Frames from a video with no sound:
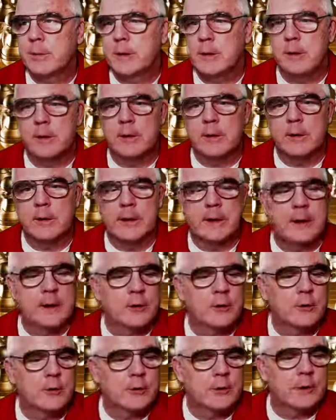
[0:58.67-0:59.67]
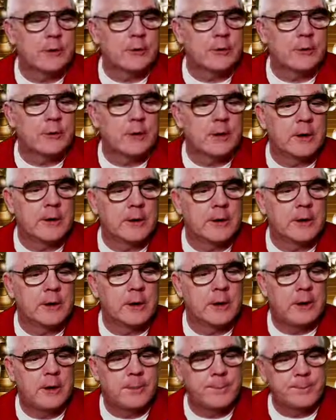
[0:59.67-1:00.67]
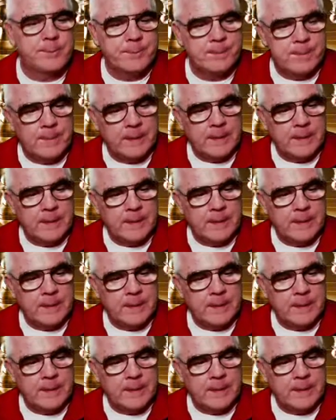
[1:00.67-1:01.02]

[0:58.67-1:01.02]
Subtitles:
here at chess.com.